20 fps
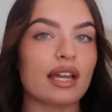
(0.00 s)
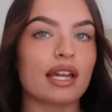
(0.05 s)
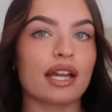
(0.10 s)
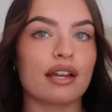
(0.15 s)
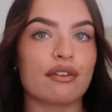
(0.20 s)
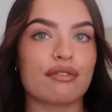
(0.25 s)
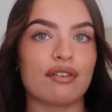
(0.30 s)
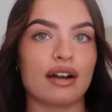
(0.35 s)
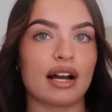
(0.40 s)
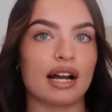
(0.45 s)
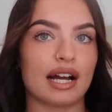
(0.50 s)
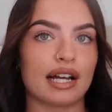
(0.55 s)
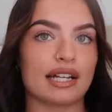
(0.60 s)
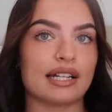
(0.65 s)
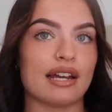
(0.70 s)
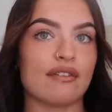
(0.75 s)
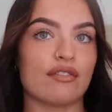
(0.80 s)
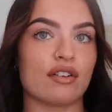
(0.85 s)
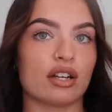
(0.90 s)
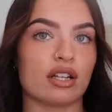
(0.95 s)
if I
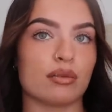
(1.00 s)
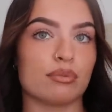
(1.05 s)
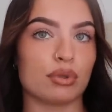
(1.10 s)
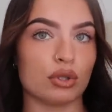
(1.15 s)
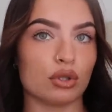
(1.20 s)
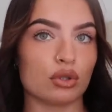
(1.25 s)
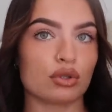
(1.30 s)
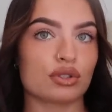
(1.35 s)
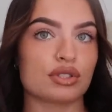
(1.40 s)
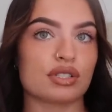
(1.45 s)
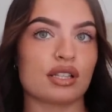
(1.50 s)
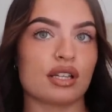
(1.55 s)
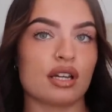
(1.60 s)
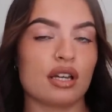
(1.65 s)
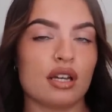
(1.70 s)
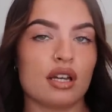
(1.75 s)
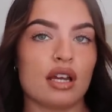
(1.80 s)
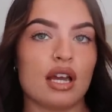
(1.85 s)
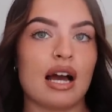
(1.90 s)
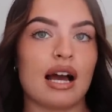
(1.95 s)
never had bulked,
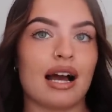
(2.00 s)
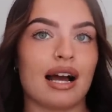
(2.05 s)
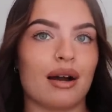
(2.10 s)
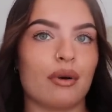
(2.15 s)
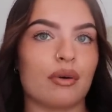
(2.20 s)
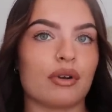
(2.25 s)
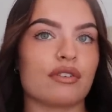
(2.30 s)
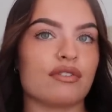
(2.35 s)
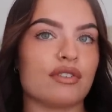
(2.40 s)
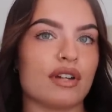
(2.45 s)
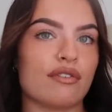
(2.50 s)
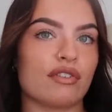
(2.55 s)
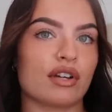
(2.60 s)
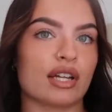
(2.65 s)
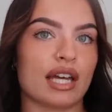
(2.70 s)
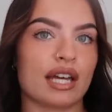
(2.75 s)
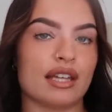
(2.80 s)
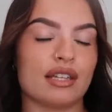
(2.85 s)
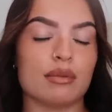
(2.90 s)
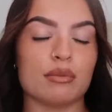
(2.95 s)
I would have never
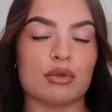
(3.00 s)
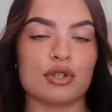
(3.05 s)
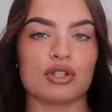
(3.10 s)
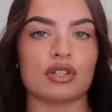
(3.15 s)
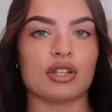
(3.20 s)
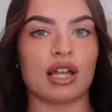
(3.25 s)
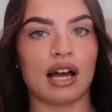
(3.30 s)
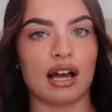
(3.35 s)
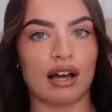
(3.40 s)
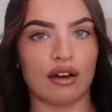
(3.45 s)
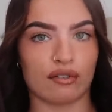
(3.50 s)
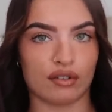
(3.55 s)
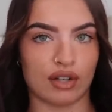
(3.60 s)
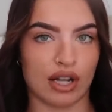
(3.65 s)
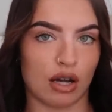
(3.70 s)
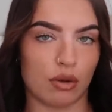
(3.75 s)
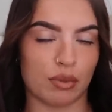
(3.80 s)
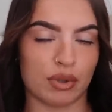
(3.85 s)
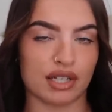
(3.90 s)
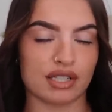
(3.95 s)
gained the muscle that I have
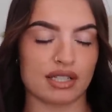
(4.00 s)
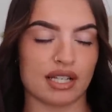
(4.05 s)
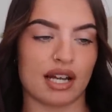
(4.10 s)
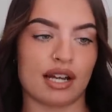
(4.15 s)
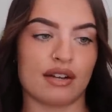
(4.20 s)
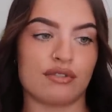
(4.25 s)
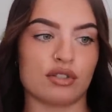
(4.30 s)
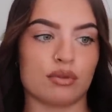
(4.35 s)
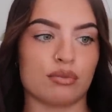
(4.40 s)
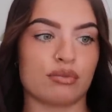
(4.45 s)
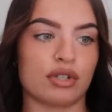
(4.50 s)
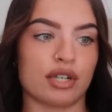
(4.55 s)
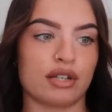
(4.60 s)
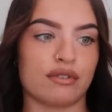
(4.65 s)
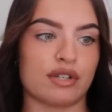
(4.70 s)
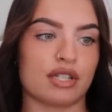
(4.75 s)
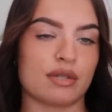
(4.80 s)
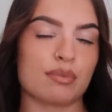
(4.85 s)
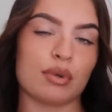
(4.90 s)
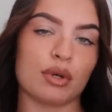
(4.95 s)
now, because I have done
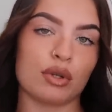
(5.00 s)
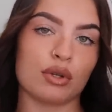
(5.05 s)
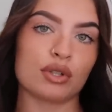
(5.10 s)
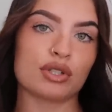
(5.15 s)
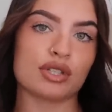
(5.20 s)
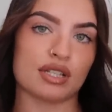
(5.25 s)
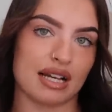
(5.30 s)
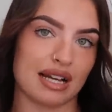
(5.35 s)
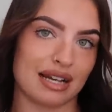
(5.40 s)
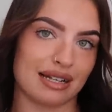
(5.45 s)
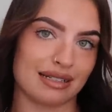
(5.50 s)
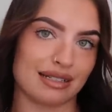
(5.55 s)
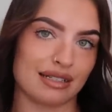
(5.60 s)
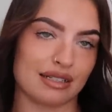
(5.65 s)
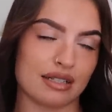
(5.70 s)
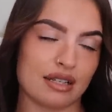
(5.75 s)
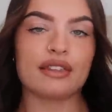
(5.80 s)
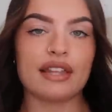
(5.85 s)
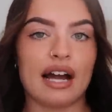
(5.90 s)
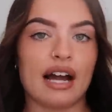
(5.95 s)
previous bulks
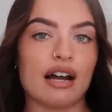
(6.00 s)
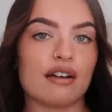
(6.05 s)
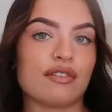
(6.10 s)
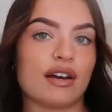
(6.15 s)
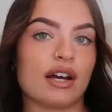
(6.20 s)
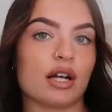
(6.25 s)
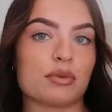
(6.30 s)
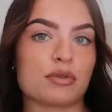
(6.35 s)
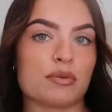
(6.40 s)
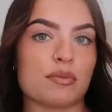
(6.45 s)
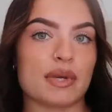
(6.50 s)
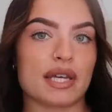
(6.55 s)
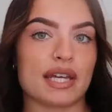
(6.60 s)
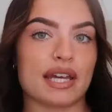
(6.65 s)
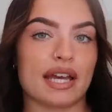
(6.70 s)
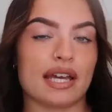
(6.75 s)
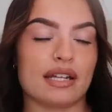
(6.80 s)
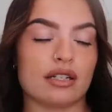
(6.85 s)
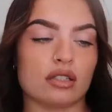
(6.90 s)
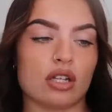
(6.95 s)
and they have helped me
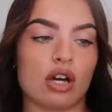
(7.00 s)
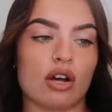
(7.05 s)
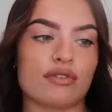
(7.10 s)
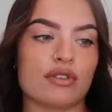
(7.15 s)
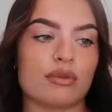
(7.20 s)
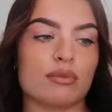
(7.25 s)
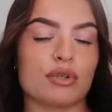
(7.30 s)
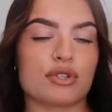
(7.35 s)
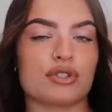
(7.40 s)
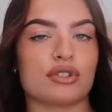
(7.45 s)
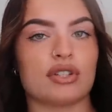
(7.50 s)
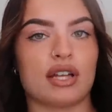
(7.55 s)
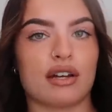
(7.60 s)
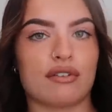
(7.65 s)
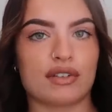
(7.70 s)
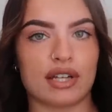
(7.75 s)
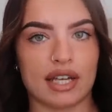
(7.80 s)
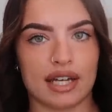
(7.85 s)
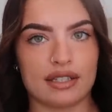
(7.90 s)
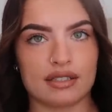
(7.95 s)
gain a lot of the muscle that
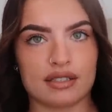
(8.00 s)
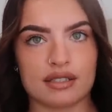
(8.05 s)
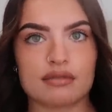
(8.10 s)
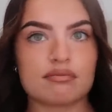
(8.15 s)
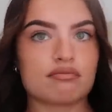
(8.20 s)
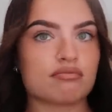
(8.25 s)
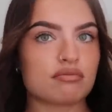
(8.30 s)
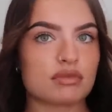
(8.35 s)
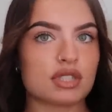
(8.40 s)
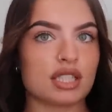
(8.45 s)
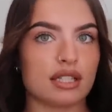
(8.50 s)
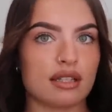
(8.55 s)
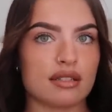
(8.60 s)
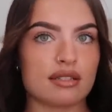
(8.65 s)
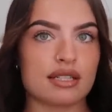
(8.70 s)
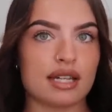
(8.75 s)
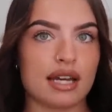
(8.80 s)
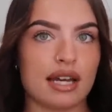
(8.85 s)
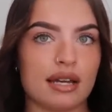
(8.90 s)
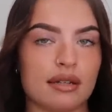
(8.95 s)
I've gained to this
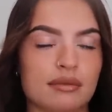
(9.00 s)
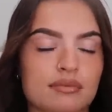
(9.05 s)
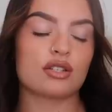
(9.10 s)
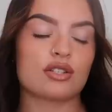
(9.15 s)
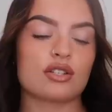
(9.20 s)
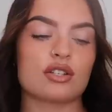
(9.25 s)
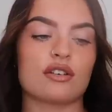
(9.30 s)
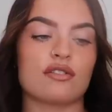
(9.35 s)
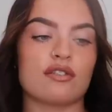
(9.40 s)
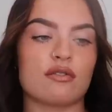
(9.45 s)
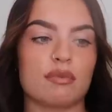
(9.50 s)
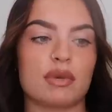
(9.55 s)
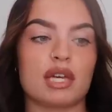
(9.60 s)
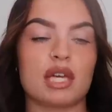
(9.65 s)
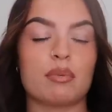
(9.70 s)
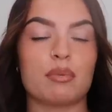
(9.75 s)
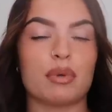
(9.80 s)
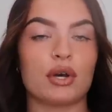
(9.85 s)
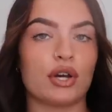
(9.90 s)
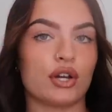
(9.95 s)
day. So for
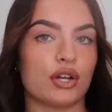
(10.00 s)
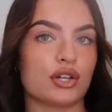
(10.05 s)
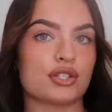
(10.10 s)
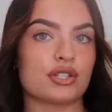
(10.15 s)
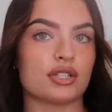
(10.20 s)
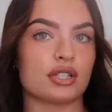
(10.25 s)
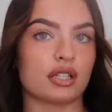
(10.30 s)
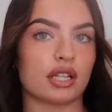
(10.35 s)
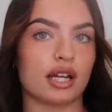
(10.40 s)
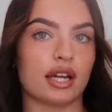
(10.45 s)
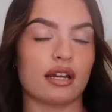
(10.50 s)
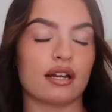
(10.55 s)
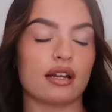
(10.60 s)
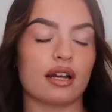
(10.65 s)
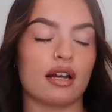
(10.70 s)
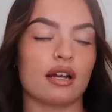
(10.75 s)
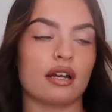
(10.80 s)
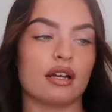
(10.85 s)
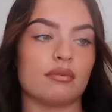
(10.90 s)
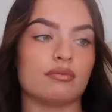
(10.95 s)
me personally,
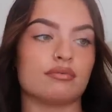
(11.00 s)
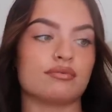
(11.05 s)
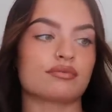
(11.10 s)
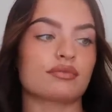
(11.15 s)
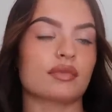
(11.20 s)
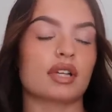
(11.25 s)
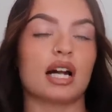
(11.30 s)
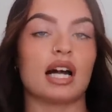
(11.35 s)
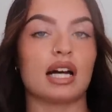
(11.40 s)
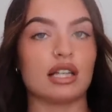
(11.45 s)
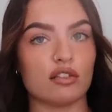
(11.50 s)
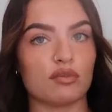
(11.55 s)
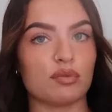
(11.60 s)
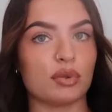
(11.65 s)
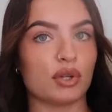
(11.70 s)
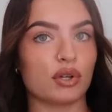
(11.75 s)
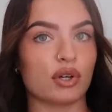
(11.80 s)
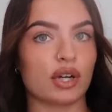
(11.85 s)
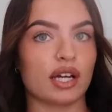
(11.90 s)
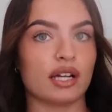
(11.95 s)
I love
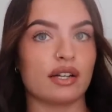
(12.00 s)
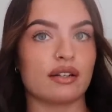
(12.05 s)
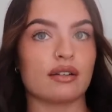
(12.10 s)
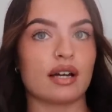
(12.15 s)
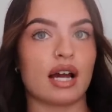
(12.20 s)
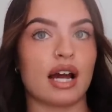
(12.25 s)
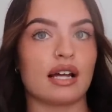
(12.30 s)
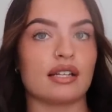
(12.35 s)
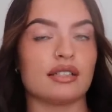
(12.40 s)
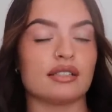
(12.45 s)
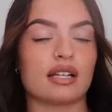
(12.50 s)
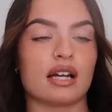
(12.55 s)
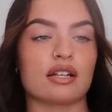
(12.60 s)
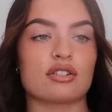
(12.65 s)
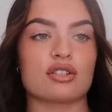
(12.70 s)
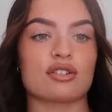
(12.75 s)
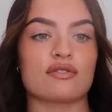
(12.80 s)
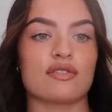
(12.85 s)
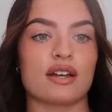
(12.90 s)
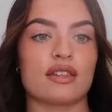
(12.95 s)
bulking and I
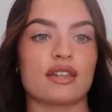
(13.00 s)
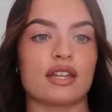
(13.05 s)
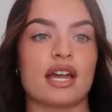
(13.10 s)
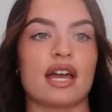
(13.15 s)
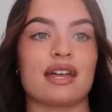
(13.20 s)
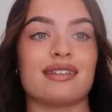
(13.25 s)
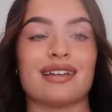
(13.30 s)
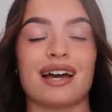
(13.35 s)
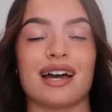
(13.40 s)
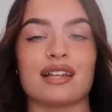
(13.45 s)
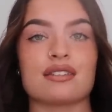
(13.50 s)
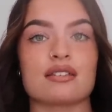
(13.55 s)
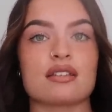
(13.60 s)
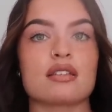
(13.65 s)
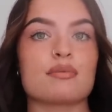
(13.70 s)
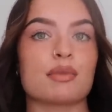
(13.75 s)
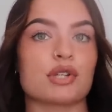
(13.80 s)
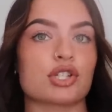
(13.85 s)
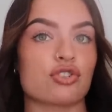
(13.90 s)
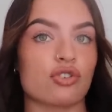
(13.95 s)
just find that it
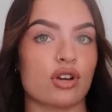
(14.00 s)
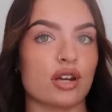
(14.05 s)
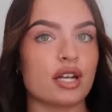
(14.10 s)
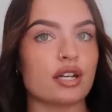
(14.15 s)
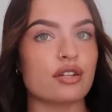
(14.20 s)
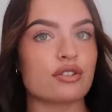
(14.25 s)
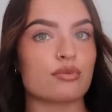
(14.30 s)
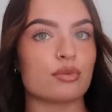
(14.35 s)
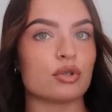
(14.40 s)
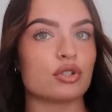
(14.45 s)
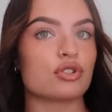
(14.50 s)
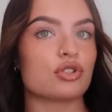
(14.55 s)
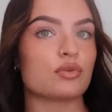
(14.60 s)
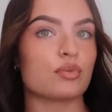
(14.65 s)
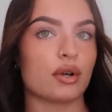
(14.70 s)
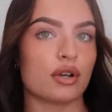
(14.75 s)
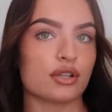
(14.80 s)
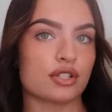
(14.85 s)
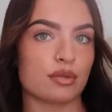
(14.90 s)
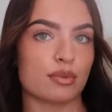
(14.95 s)
enhances my training as much as
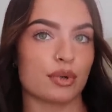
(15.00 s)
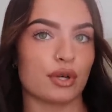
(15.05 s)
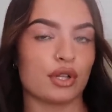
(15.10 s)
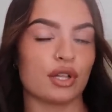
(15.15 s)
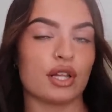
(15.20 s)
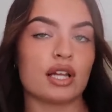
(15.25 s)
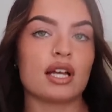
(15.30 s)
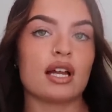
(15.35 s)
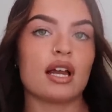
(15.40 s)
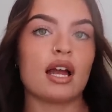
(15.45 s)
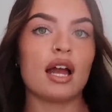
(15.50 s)
possible,